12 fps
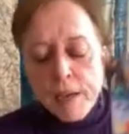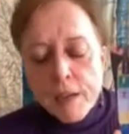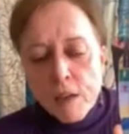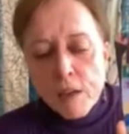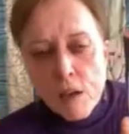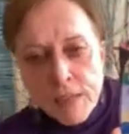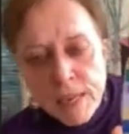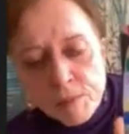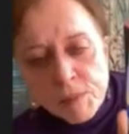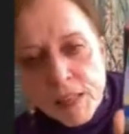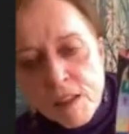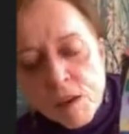it all
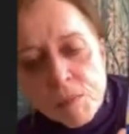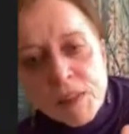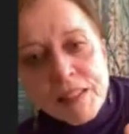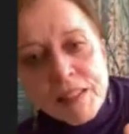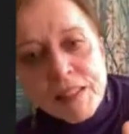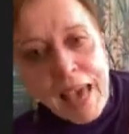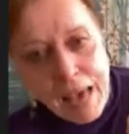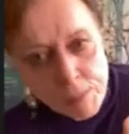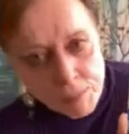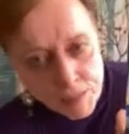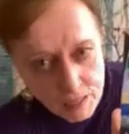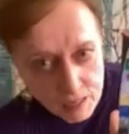came together. But the
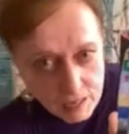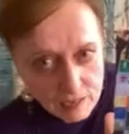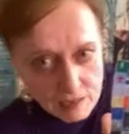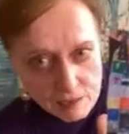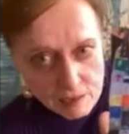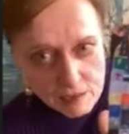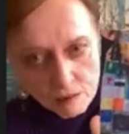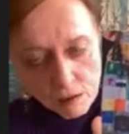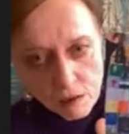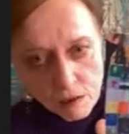applique